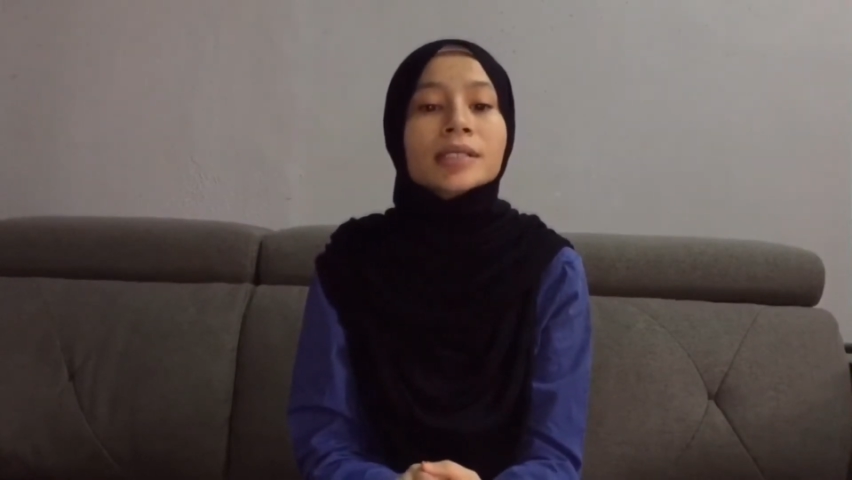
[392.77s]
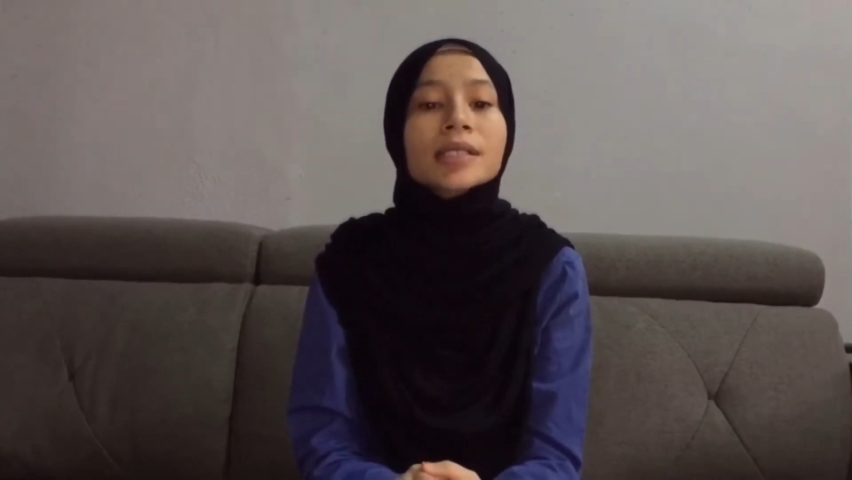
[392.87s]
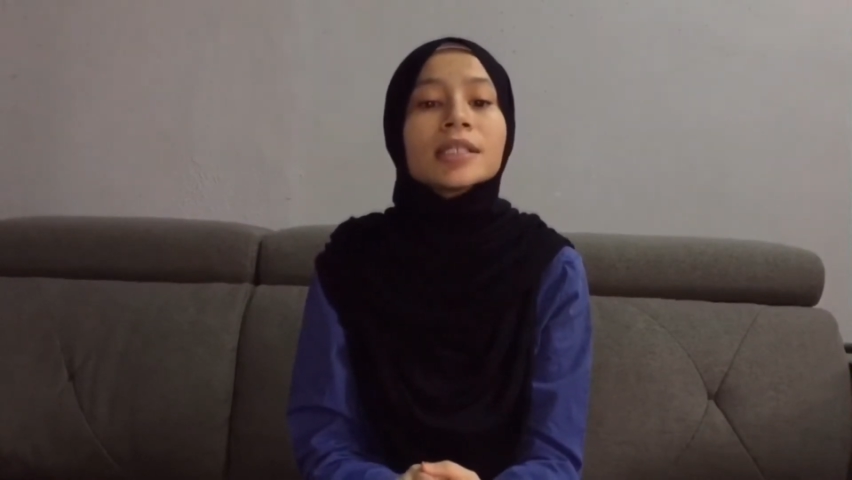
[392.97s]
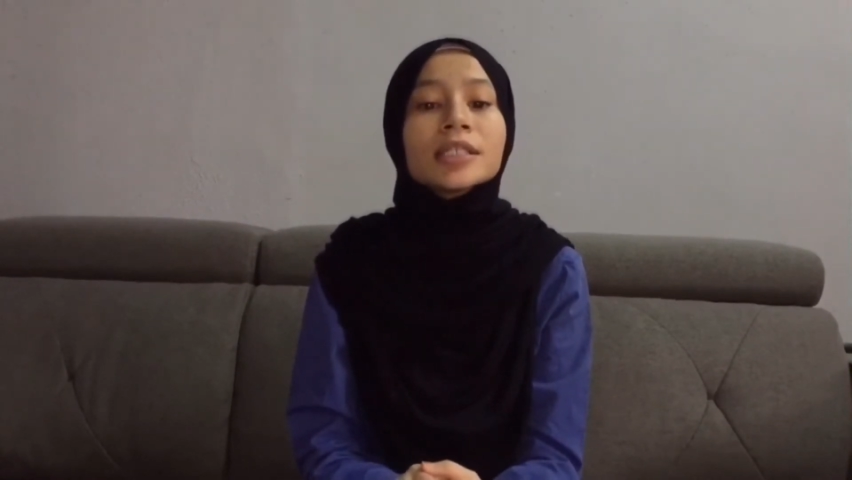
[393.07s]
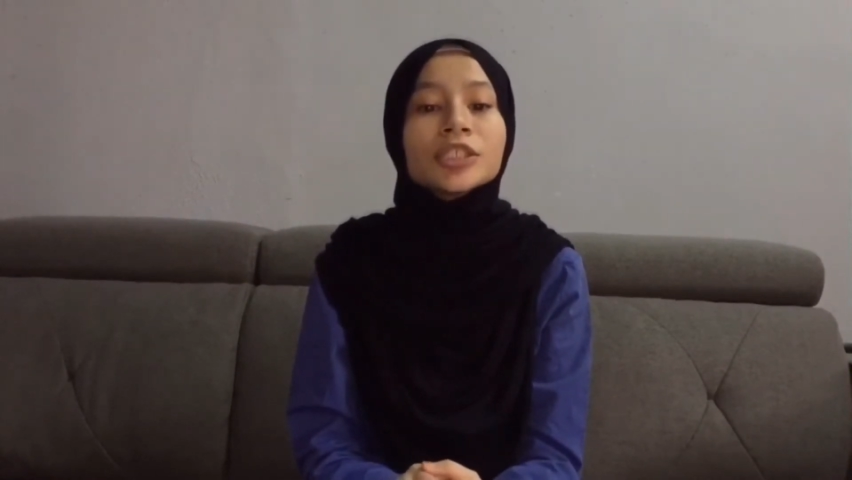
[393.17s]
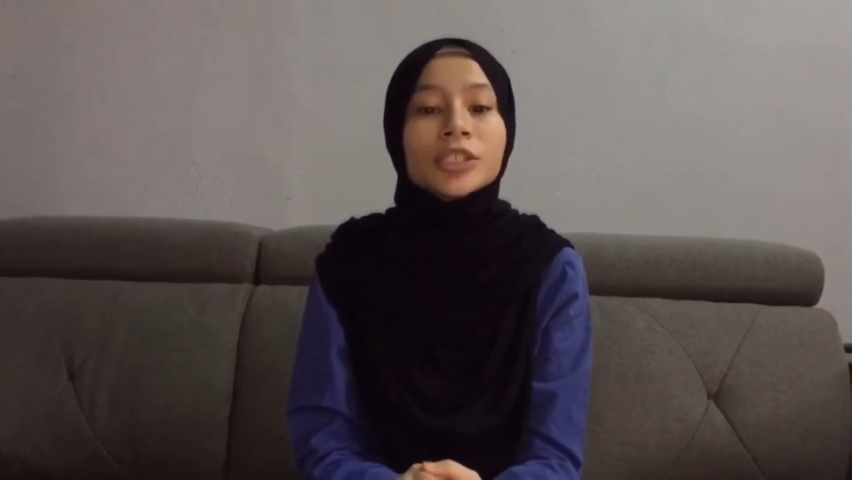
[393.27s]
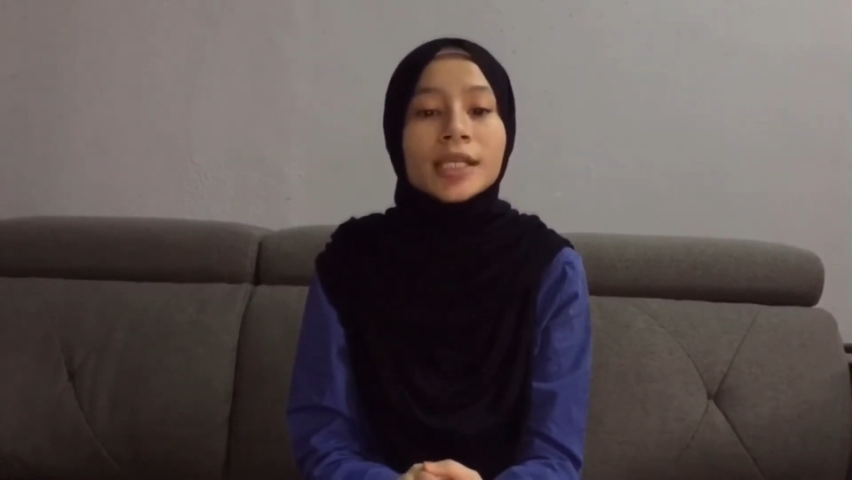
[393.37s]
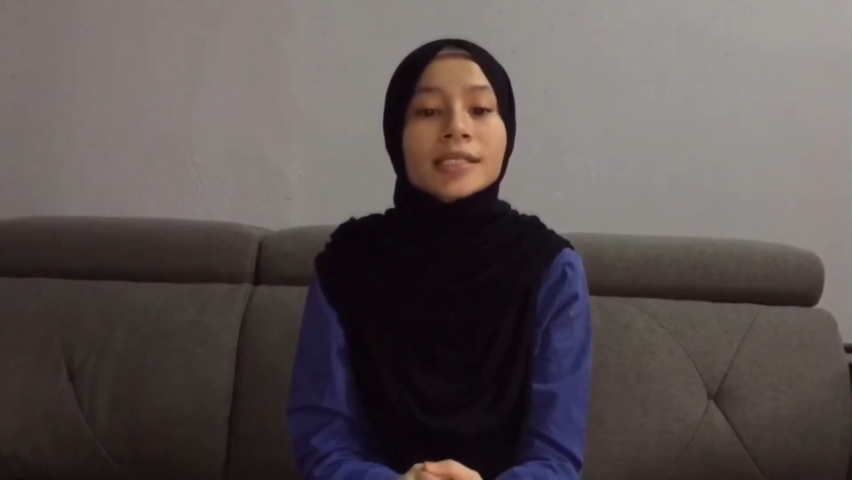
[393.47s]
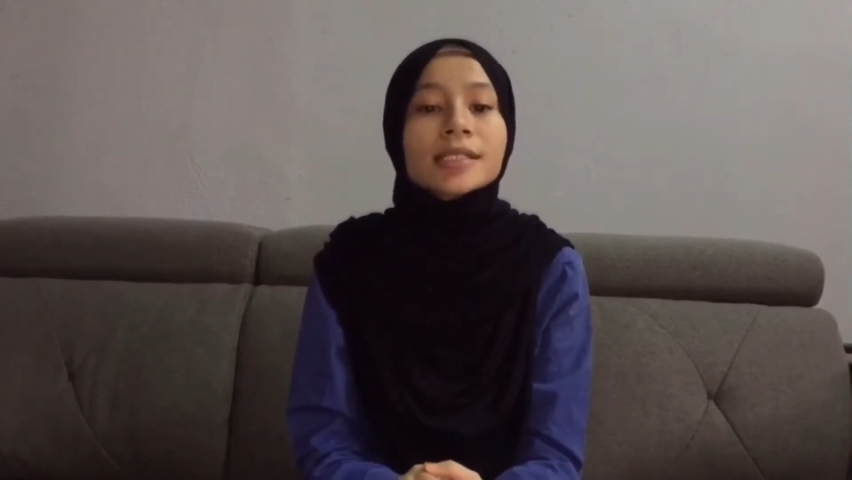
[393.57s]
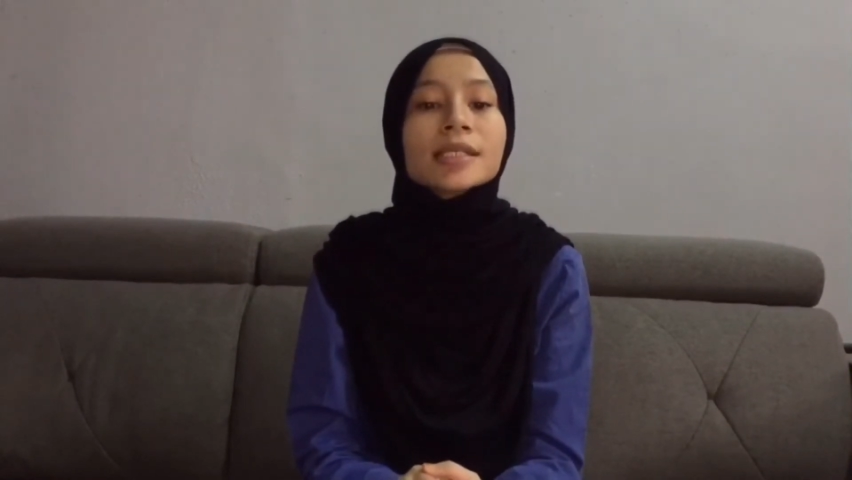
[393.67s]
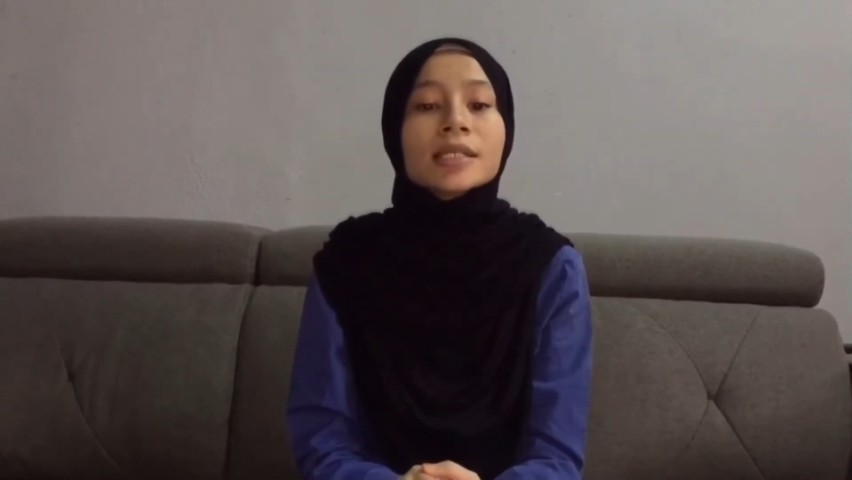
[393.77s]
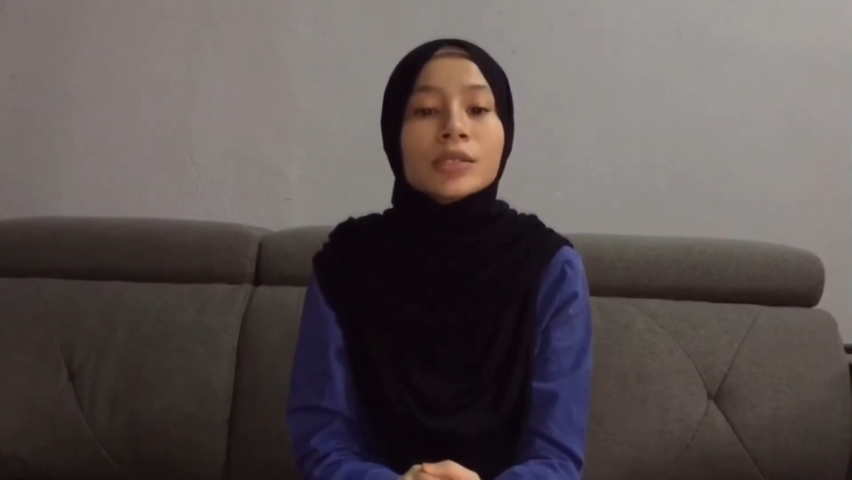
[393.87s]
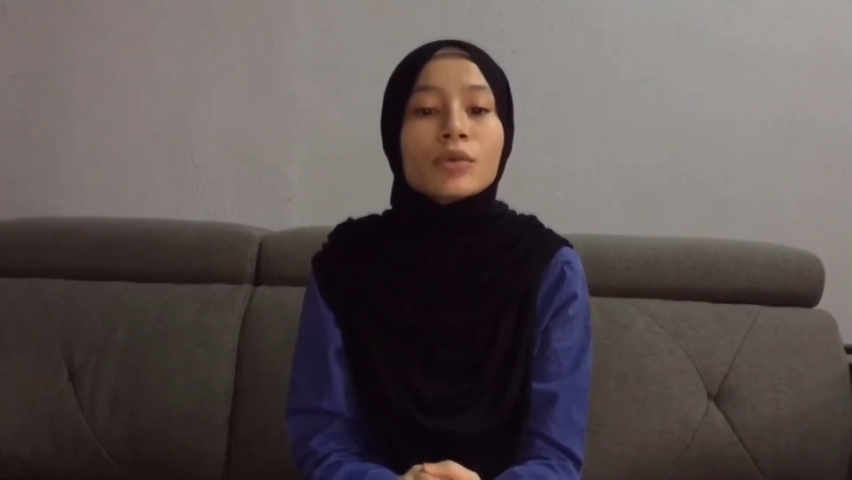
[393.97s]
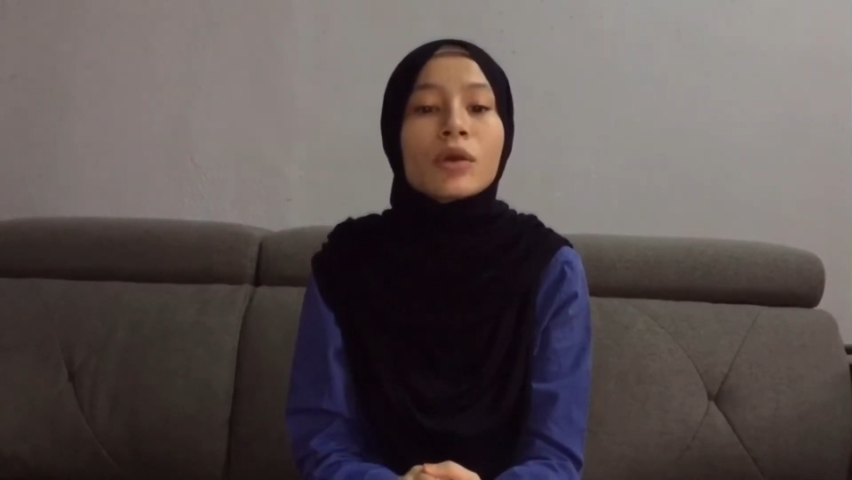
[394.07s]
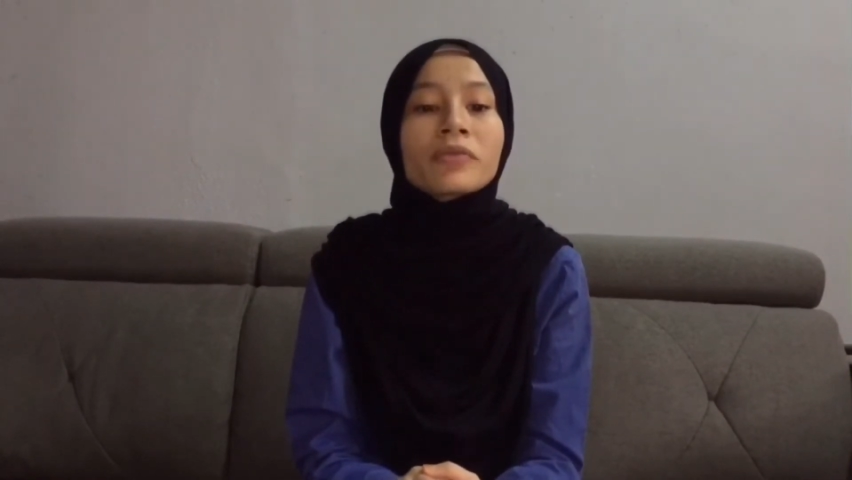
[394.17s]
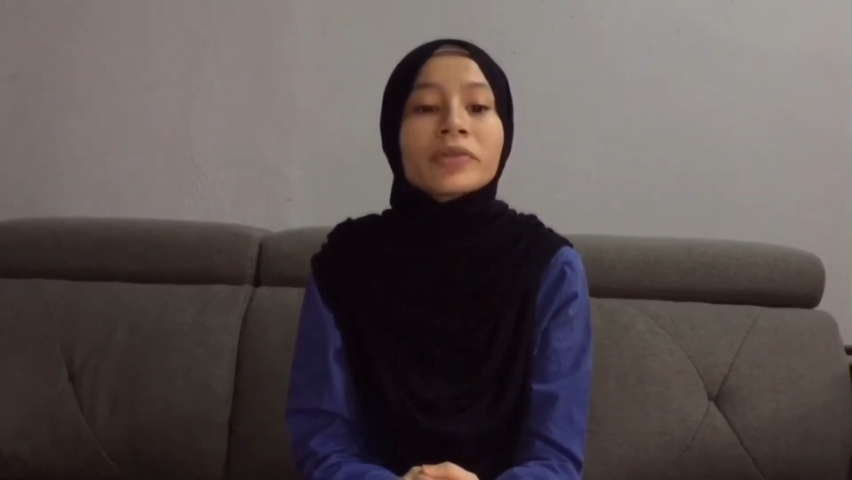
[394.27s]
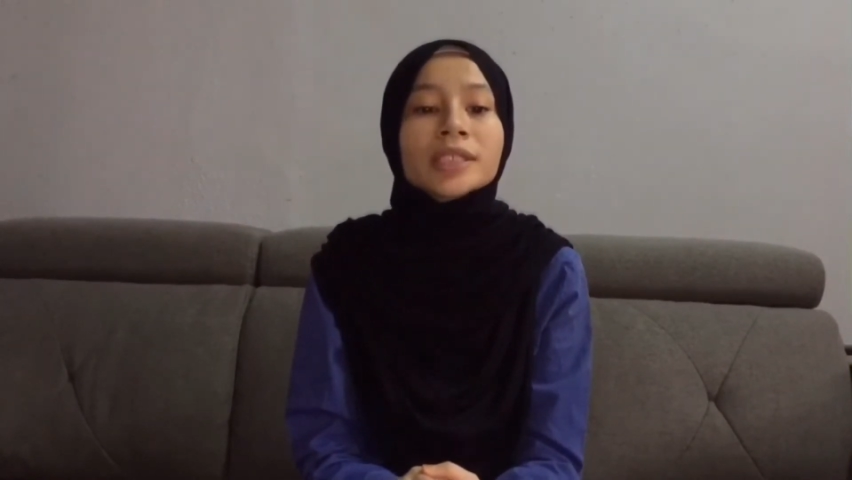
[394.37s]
initiates a new conversion.